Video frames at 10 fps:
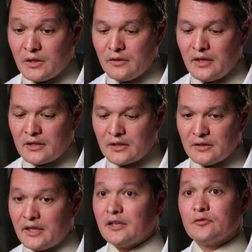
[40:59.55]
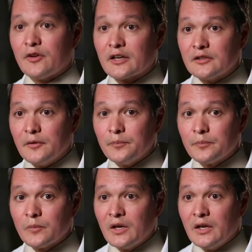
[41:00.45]
They can get infected.
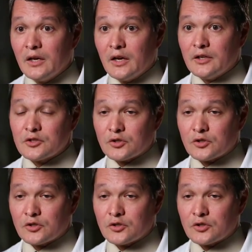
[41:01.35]
And